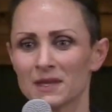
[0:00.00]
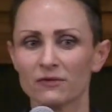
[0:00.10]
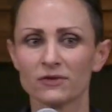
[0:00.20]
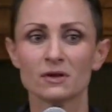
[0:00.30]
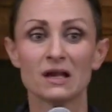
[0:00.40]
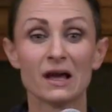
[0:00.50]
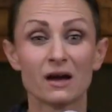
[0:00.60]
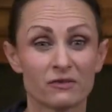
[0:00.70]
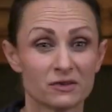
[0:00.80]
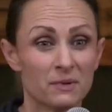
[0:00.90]
If you're
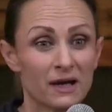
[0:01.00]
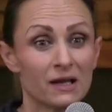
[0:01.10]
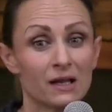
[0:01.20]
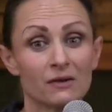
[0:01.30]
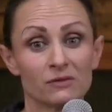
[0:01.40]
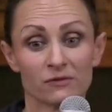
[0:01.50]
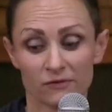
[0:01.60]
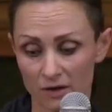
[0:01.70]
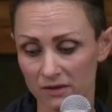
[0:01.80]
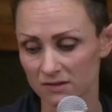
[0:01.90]
loved by a loving
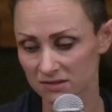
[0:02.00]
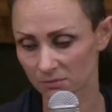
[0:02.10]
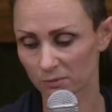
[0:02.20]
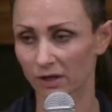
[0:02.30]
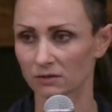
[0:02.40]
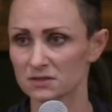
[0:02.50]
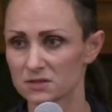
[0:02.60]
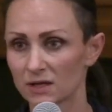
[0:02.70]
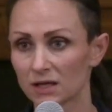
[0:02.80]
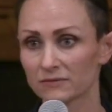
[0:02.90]
father, step one,
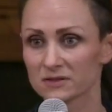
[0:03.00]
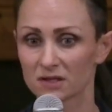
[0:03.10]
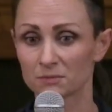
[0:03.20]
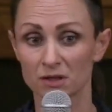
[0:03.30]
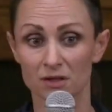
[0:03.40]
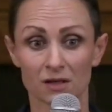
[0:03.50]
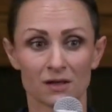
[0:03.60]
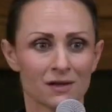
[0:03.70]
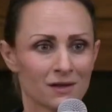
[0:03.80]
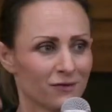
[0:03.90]
do I love this community?
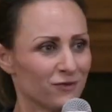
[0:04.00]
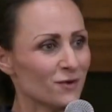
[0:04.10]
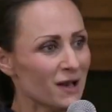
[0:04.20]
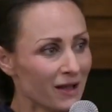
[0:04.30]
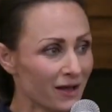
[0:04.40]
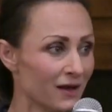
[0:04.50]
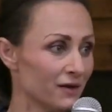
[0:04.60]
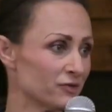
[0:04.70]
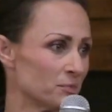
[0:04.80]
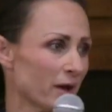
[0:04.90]
If you're
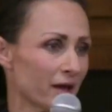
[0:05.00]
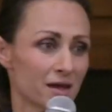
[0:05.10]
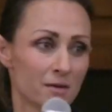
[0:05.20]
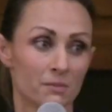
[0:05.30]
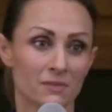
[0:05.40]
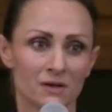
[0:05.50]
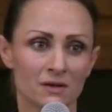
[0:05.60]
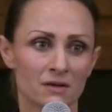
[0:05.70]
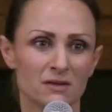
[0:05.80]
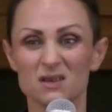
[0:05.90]
loved by him,
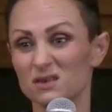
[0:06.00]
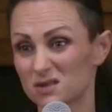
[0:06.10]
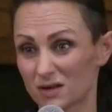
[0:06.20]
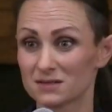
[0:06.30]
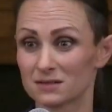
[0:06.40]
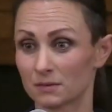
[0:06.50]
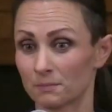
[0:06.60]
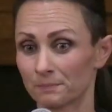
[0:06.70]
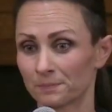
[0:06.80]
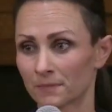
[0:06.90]
then you trust him.